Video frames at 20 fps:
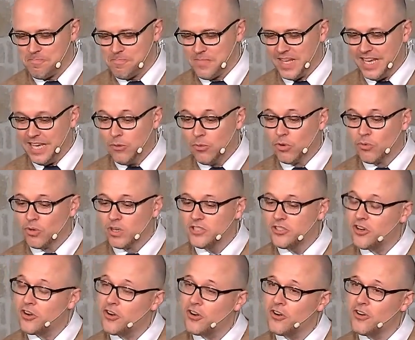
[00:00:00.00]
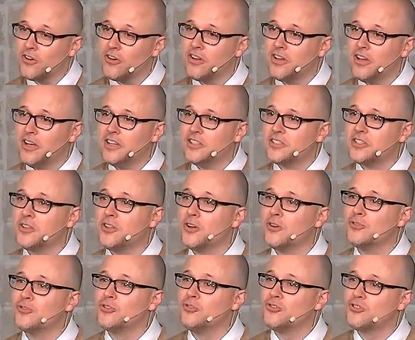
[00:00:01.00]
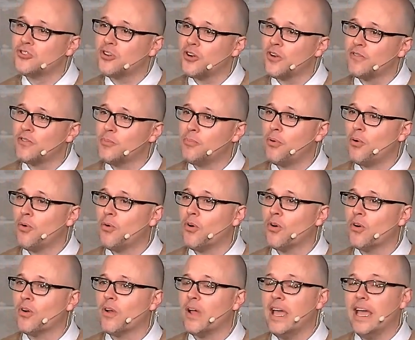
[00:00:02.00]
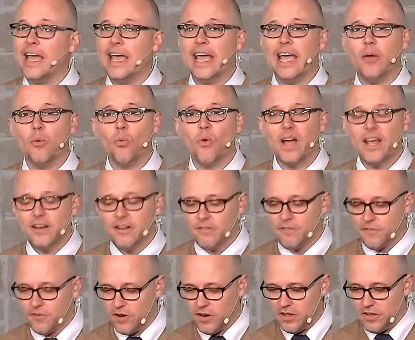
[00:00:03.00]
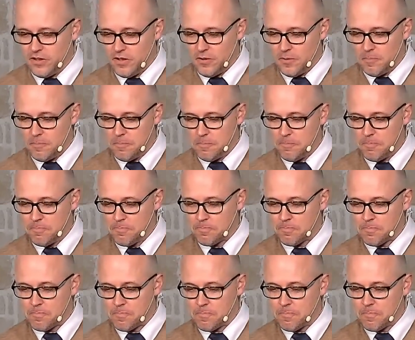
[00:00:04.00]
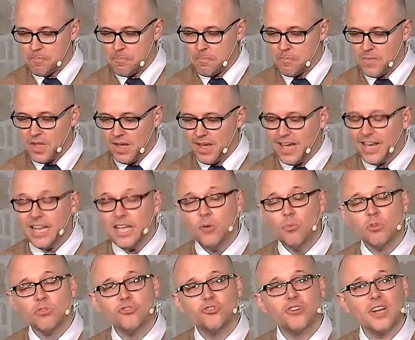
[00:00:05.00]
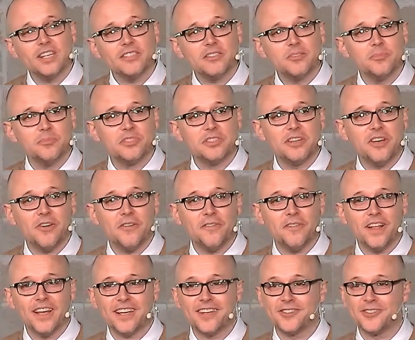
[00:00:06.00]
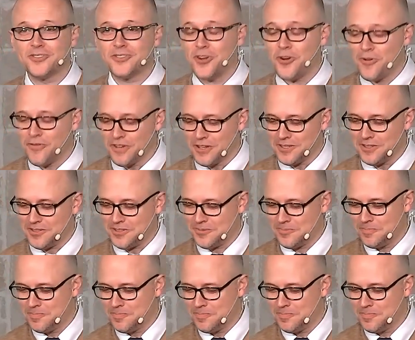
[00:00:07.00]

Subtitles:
He will return to those who served the poor and waited for him, and he will dress himself like a servant,